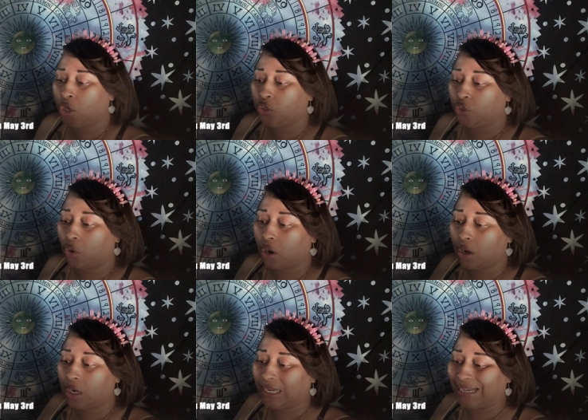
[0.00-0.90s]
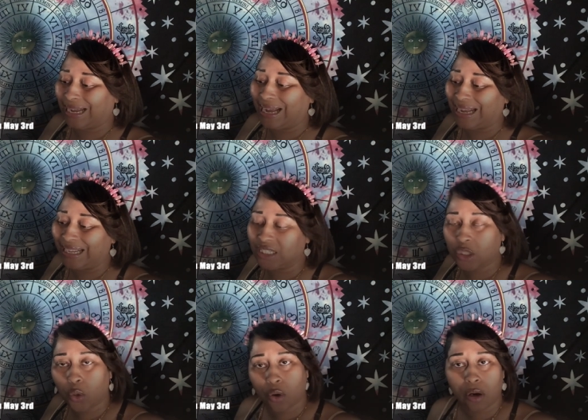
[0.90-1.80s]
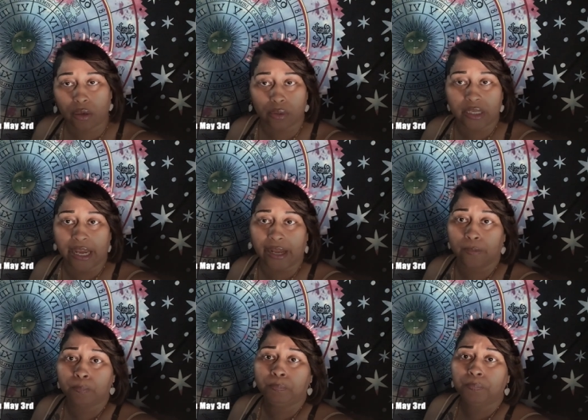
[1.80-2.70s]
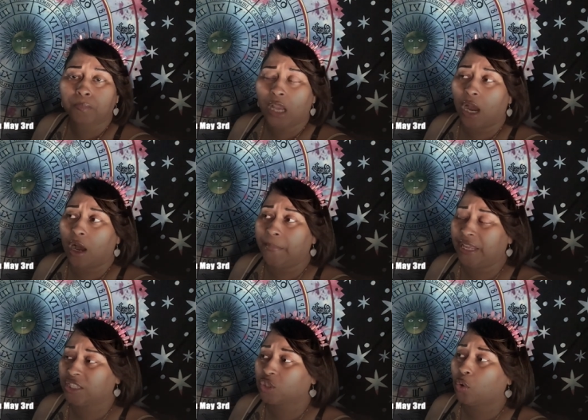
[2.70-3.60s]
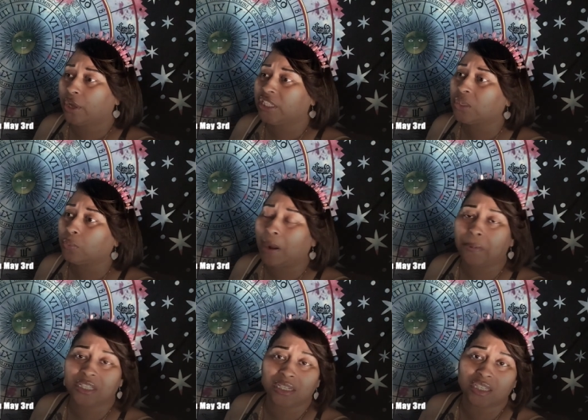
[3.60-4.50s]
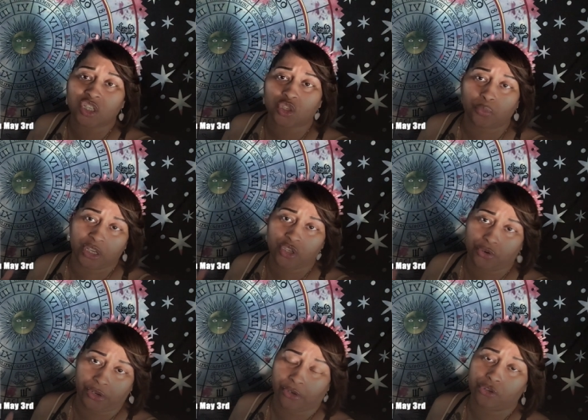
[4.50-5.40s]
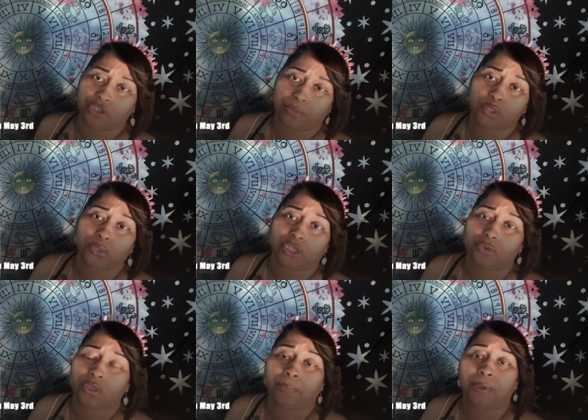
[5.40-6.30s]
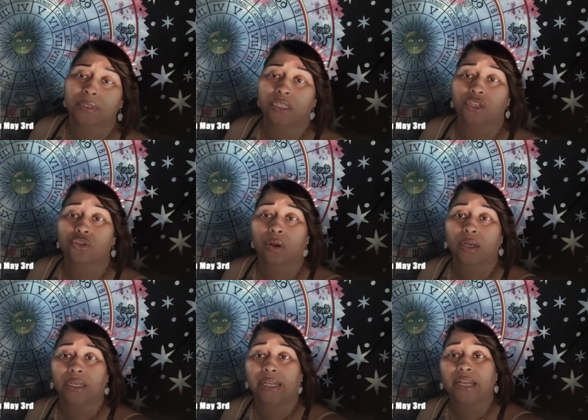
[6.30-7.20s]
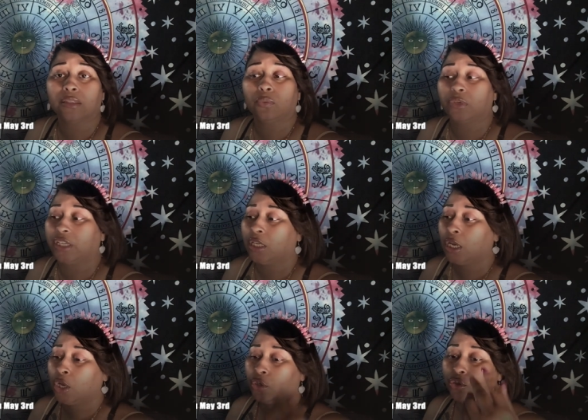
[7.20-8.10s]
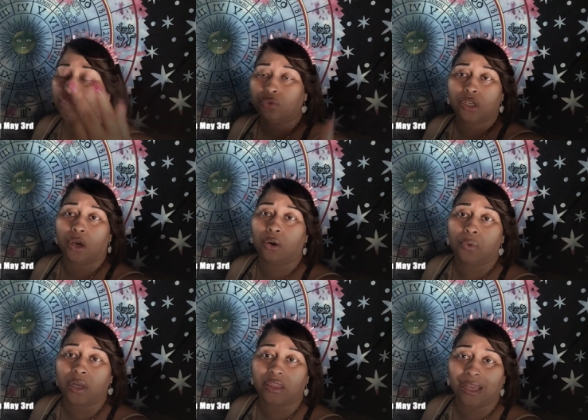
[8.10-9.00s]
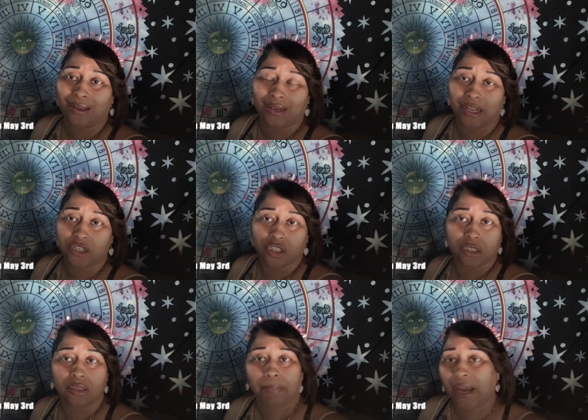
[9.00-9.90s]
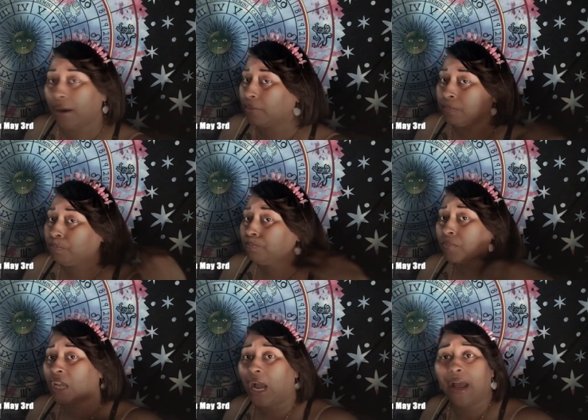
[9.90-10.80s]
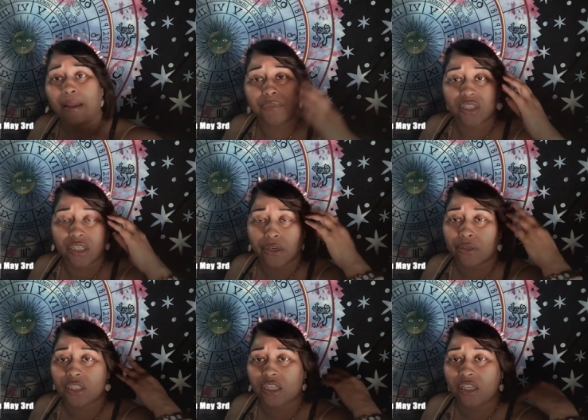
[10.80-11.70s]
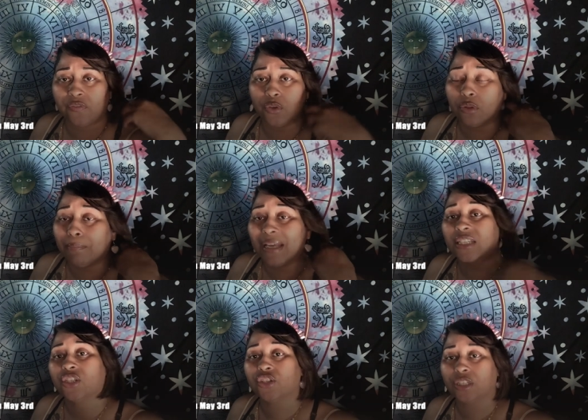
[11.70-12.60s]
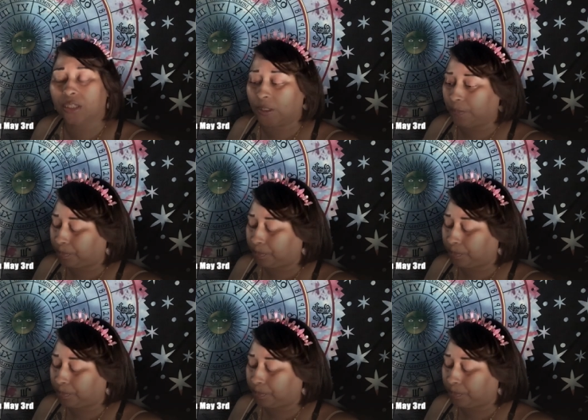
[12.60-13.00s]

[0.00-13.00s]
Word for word: Your Guide's Oracle deck. Um, it's going to represent a situation or energy between you and the person that you are connected with. You know what that connection is about. I'm just here to give you the messages.